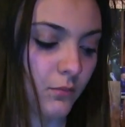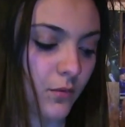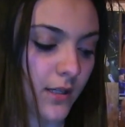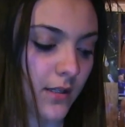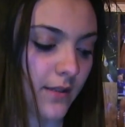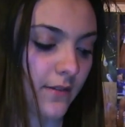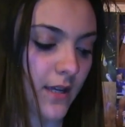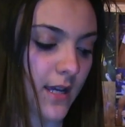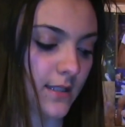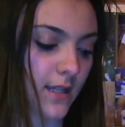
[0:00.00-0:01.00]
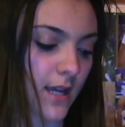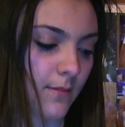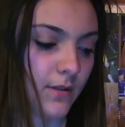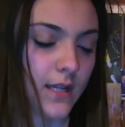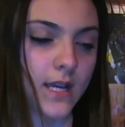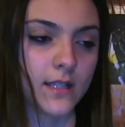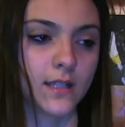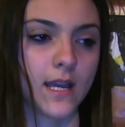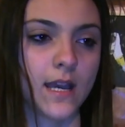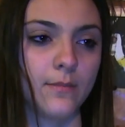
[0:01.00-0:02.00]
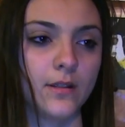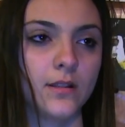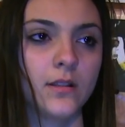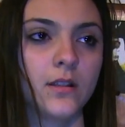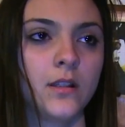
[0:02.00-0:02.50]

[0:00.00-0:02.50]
if it has to happen, it has to happen.